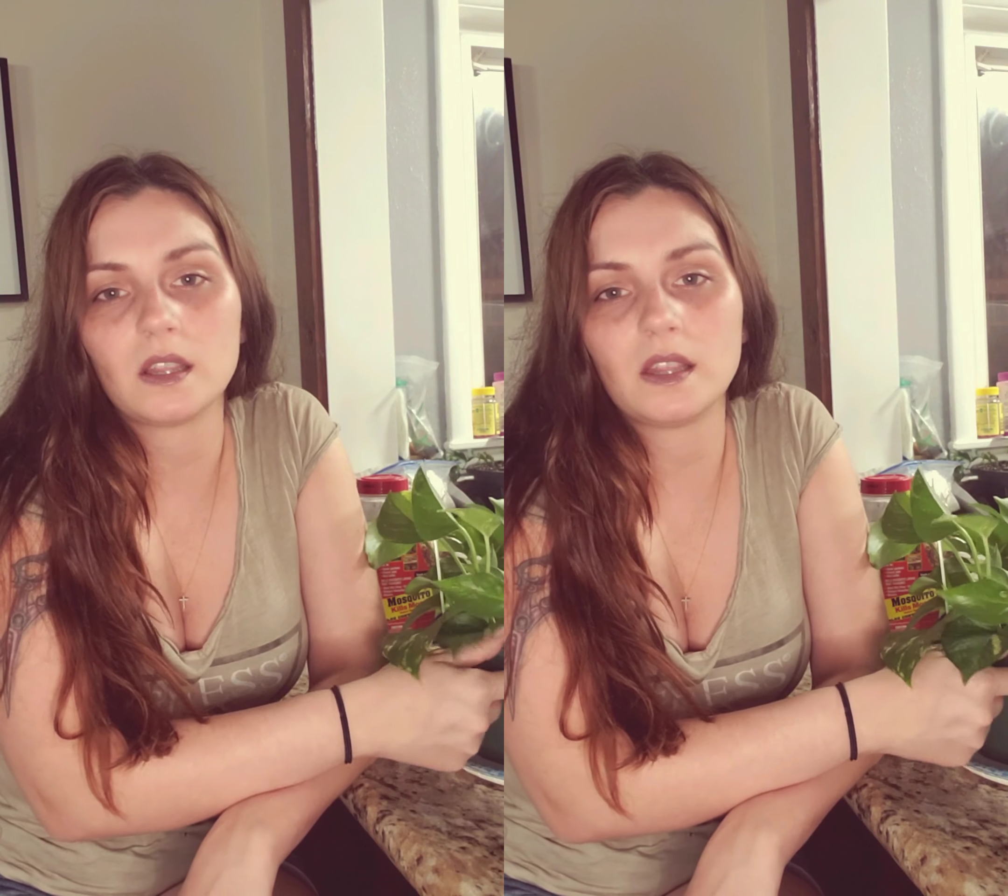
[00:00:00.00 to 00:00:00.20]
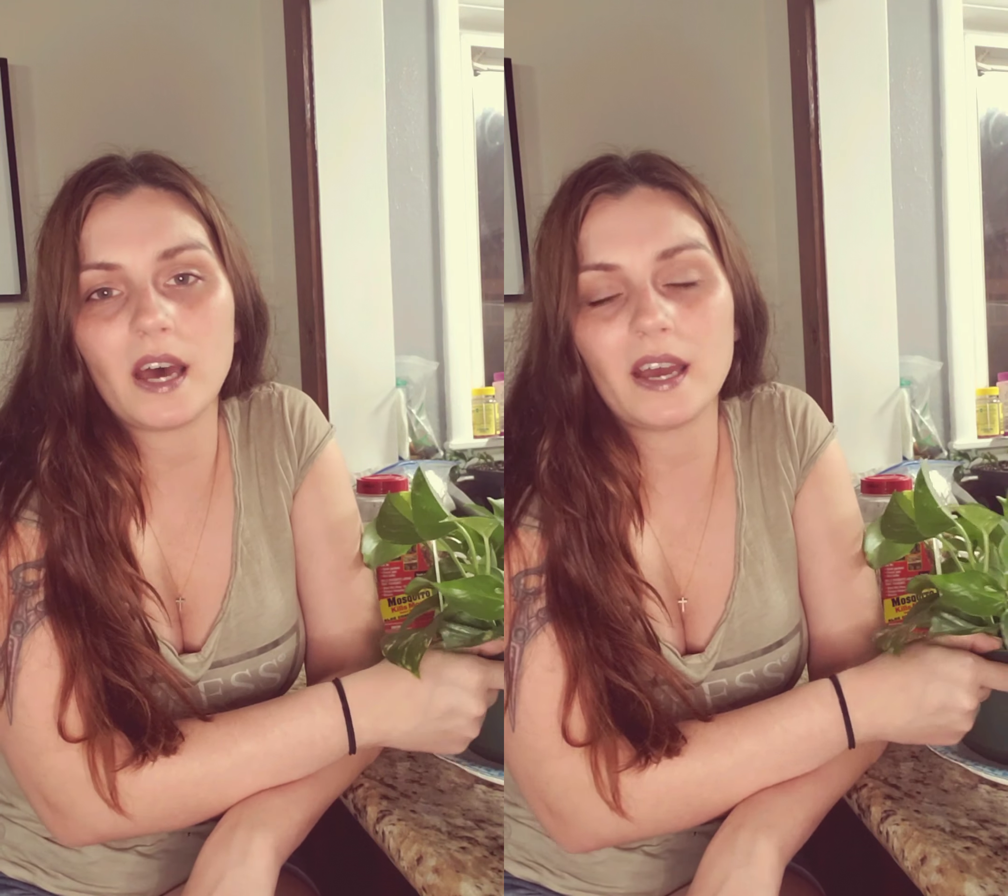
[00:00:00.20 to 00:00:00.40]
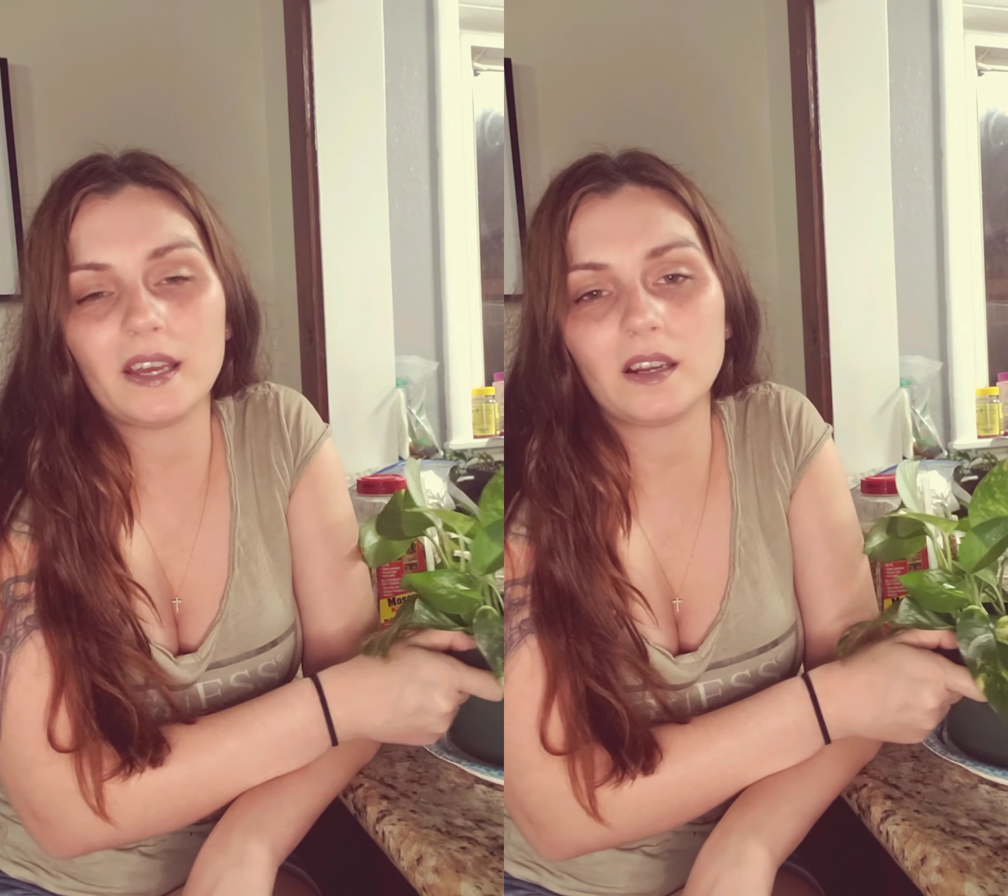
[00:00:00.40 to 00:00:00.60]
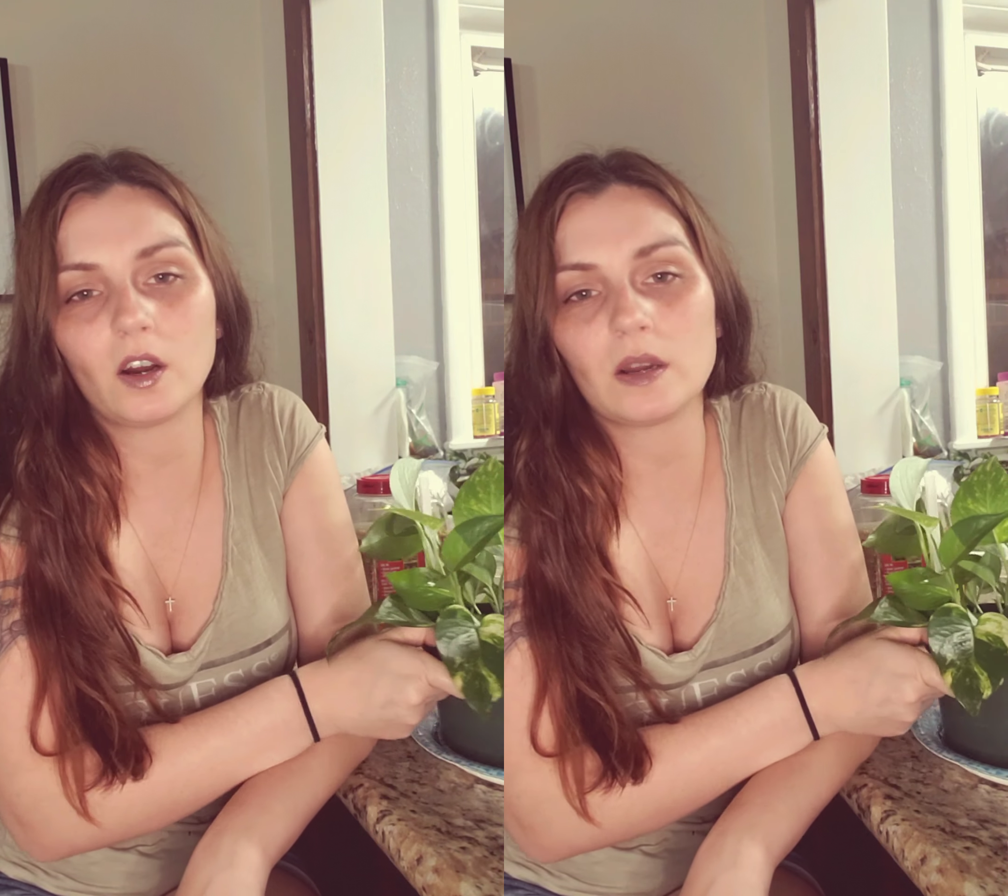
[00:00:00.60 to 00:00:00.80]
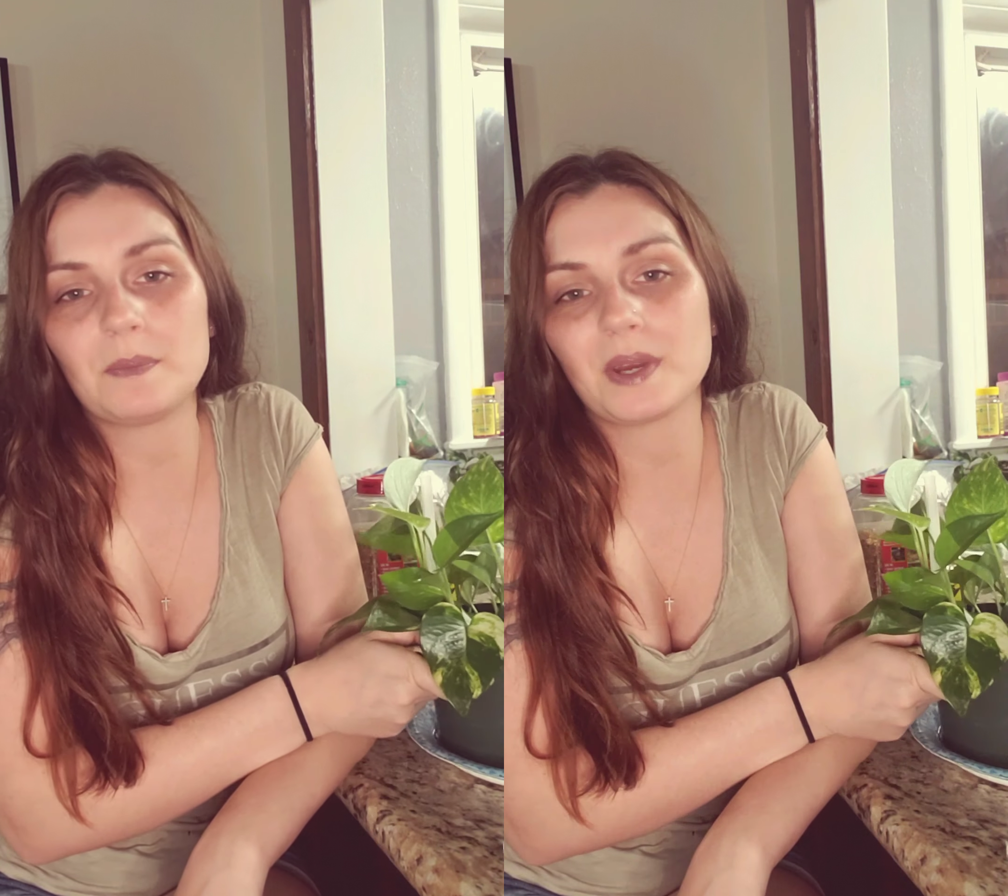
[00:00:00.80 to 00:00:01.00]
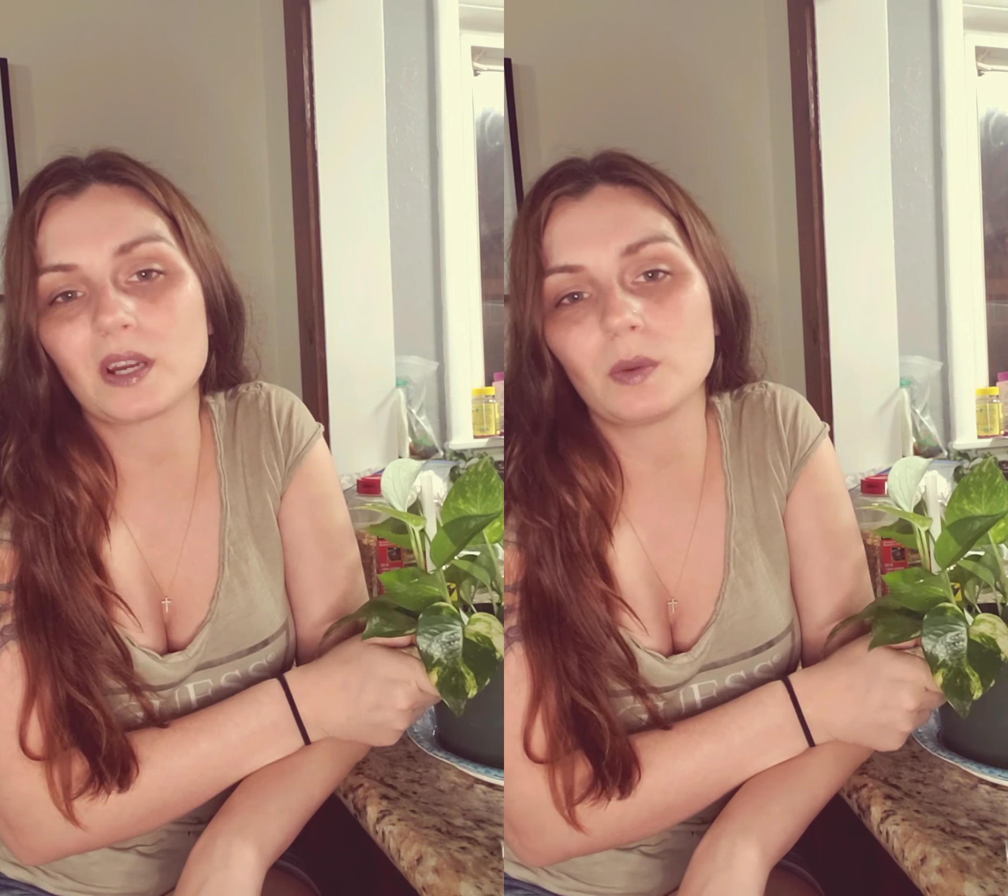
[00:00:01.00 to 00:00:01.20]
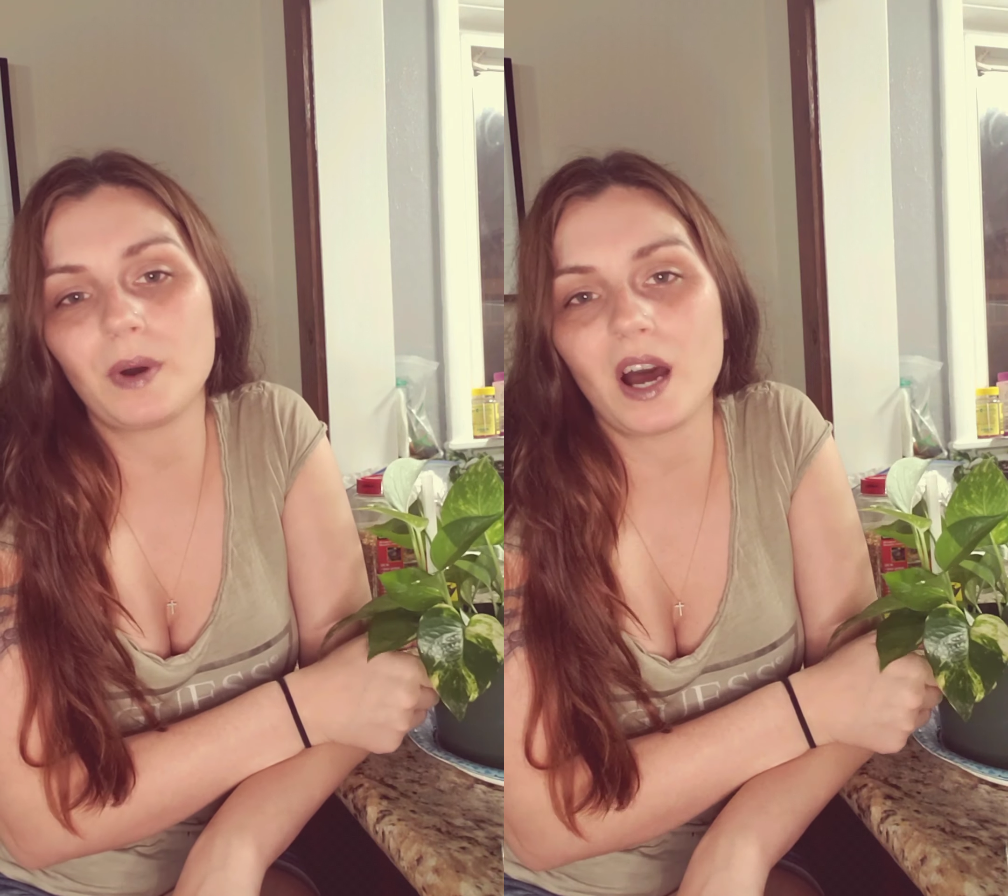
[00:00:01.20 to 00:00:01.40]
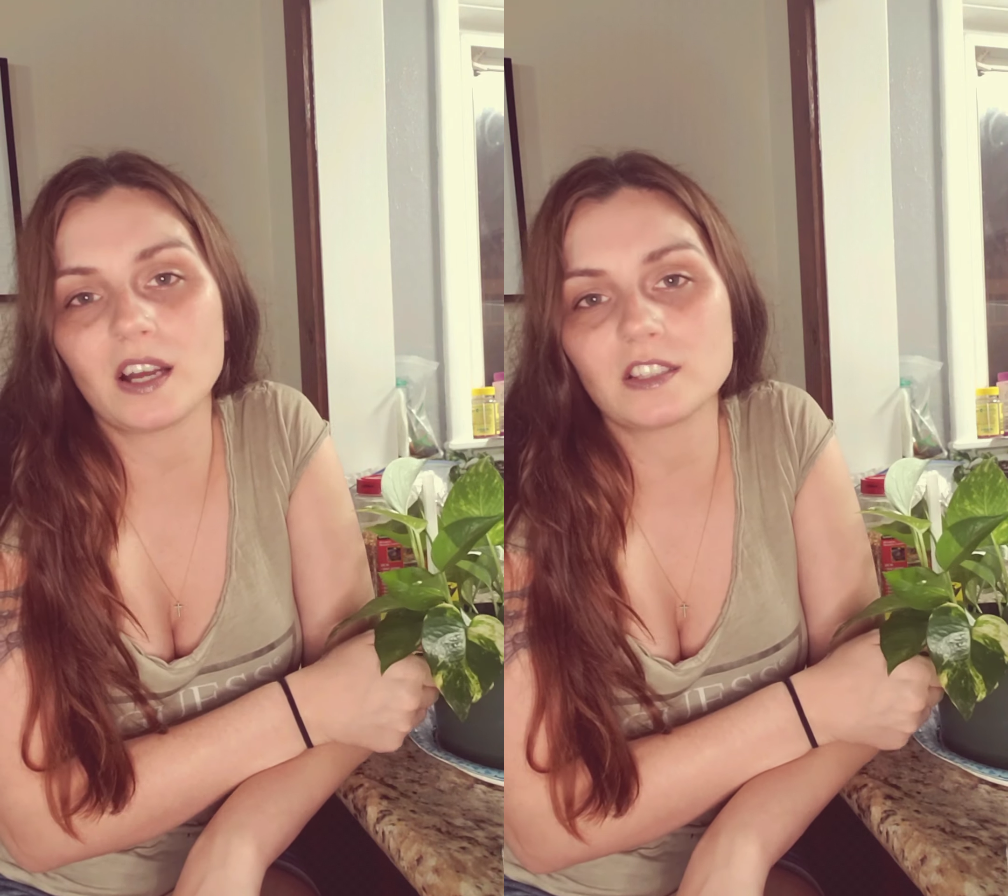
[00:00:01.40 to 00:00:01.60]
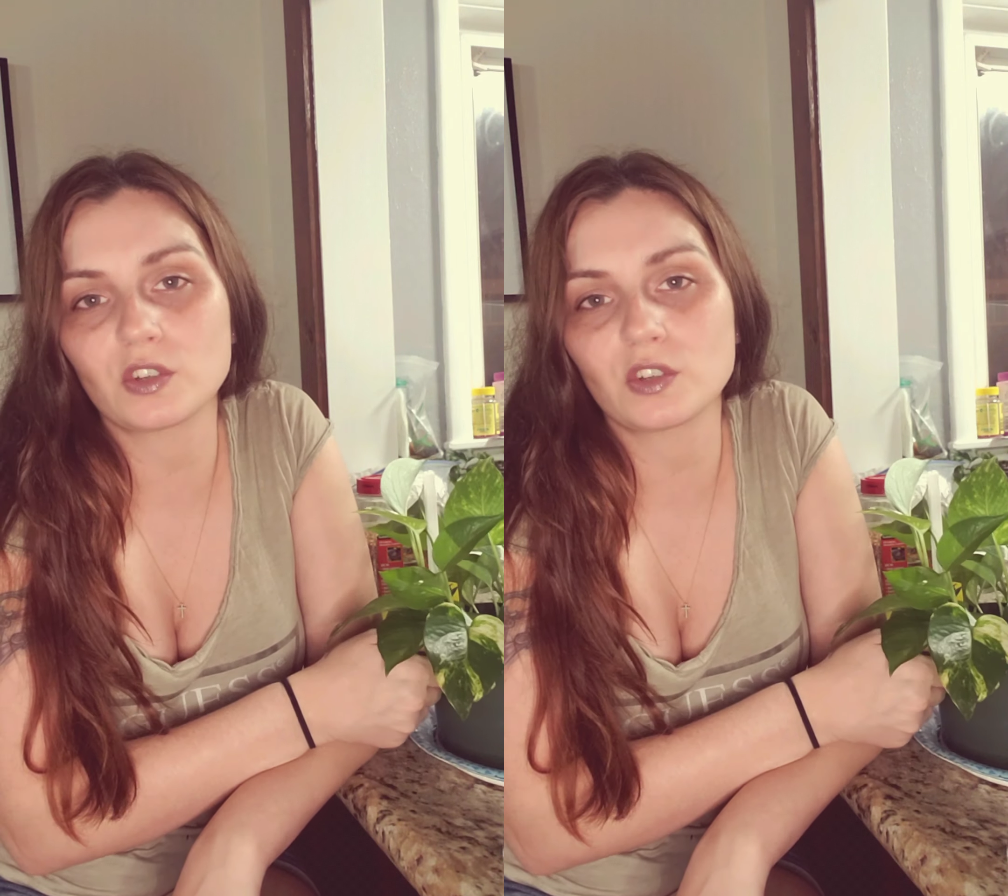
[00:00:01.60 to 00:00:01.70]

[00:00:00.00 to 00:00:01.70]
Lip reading: that are in bigger pots